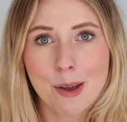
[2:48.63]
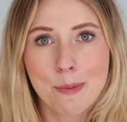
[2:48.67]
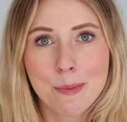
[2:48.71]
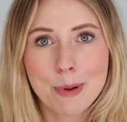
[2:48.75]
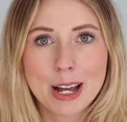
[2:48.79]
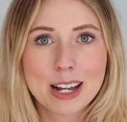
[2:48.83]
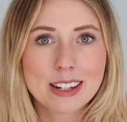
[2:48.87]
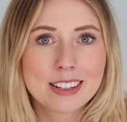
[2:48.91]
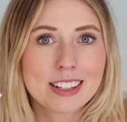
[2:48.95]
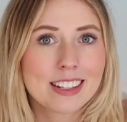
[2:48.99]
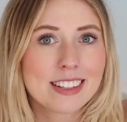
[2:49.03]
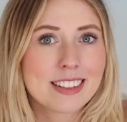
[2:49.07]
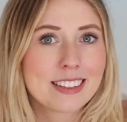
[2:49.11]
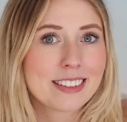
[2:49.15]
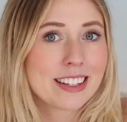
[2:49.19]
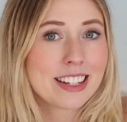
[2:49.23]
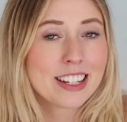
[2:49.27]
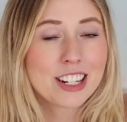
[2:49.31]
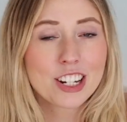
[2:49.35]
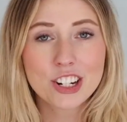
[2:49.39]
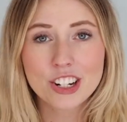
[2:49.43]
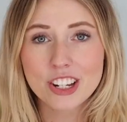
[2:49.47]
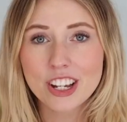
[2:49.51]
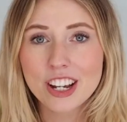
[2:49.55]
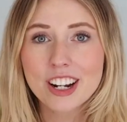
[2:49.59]
because it's
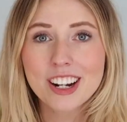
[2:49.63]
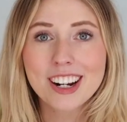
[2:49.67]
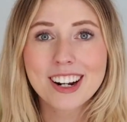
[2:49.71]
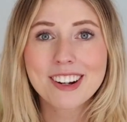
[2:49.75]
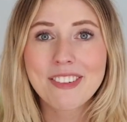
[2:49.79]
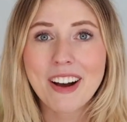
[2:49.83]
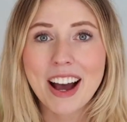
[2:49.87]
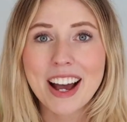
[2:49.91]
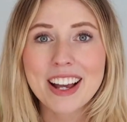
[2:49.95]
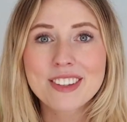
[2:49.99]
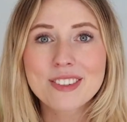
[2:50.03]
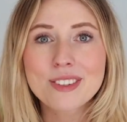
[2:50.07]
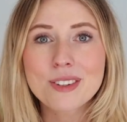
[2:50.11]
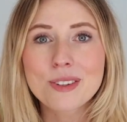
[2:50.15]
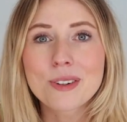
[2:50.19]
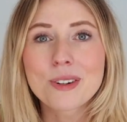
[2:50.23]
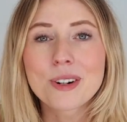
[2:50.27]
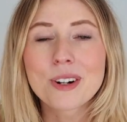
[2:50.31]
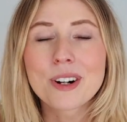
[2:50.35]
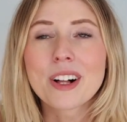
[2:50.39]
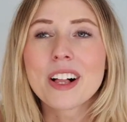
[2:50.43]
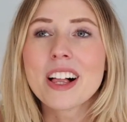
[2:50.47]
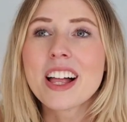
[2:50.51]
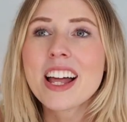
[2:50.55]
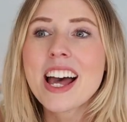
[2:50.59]
senior year of high
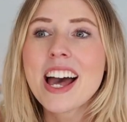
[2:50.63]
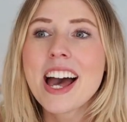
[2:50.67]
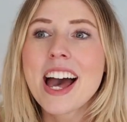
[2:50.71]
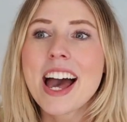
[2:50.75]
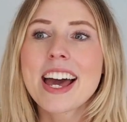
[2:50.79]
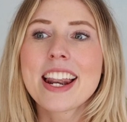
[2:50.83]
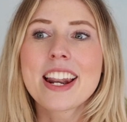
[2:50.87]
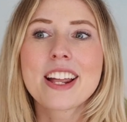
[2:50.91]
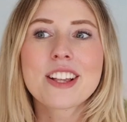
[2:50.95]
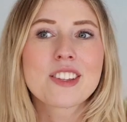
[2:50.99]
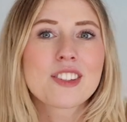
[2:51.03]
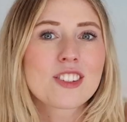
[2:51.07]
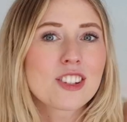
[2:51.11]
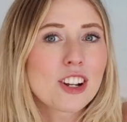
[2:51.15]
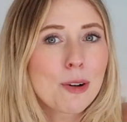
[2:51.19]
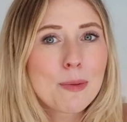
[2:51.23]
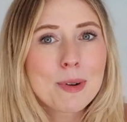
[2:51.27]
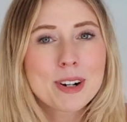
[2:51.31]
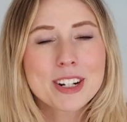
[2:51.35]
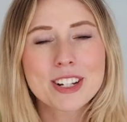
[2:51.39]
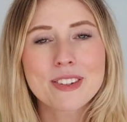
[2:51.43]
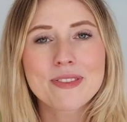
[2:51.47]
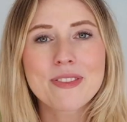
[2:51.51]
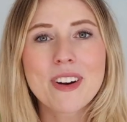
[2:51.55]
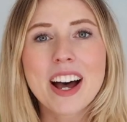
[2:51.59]
school and it's so
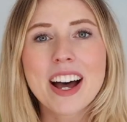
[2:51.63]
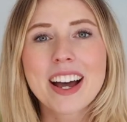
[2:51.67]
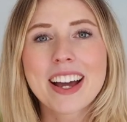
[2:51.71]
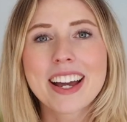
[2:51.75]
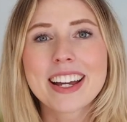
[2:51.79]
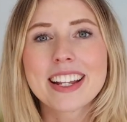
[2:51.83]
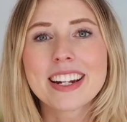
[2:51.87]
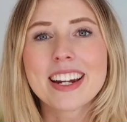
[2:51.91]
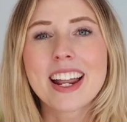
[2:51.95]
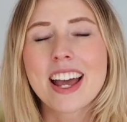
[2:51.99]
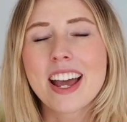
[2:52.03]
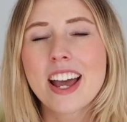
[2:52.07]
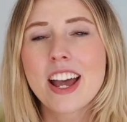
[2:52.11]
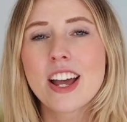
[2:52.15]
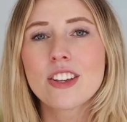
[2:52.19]
much fun.